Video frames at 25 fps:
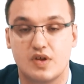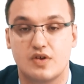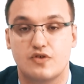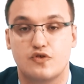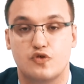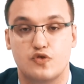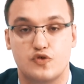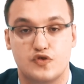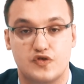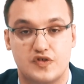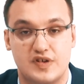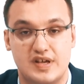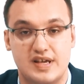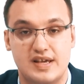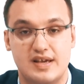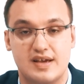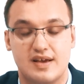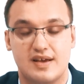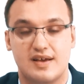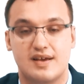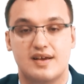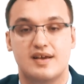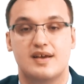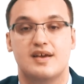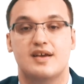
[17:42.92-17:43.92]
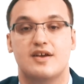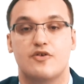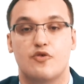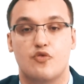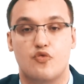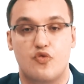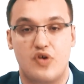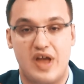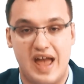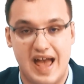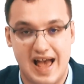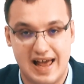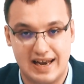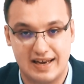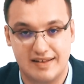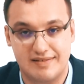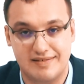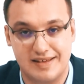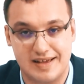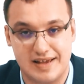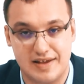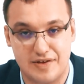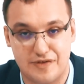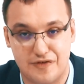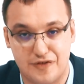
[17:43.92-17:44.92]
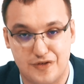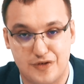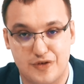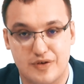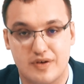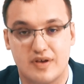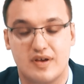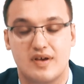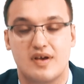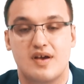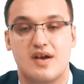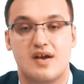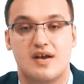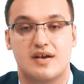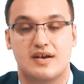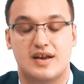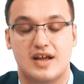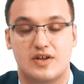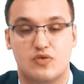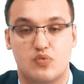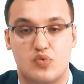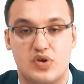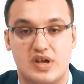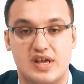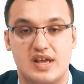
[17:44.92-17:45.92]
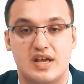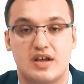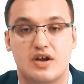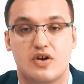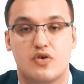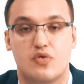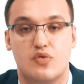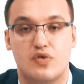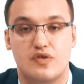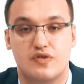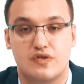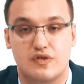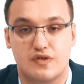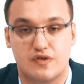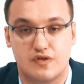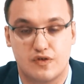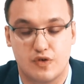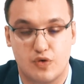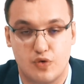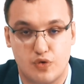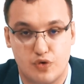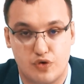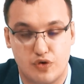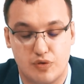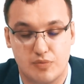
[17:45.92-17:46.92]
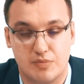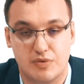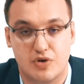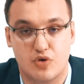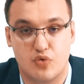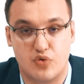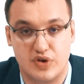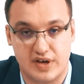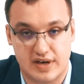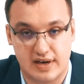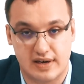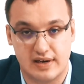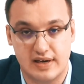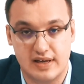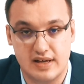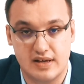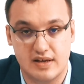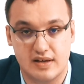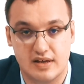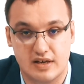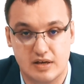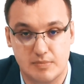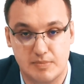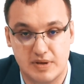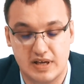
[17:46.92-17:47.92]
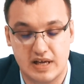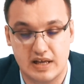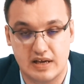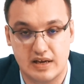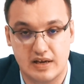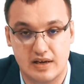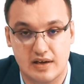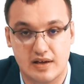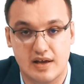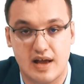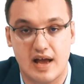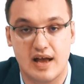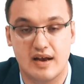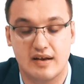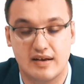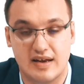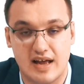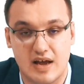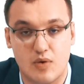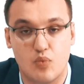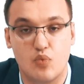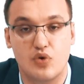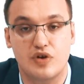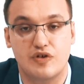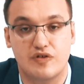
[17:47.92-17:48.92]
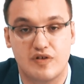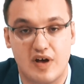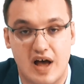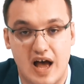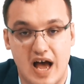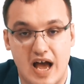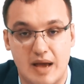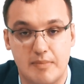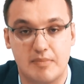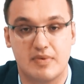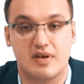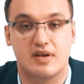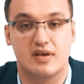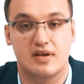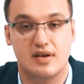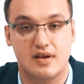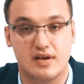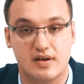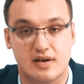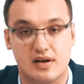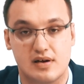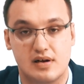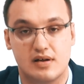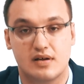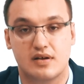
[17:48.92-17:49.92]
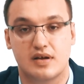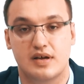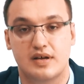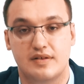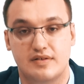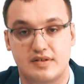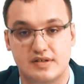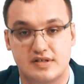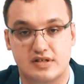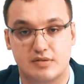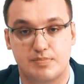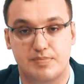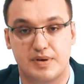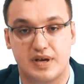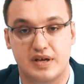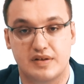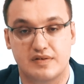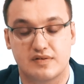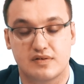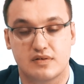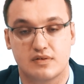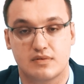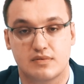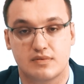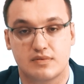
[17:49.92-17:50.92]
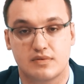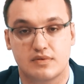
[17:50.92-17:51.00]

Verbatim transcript: So you see, reality is that we increase the sodium quickly in the beginning and then with time it dissipates.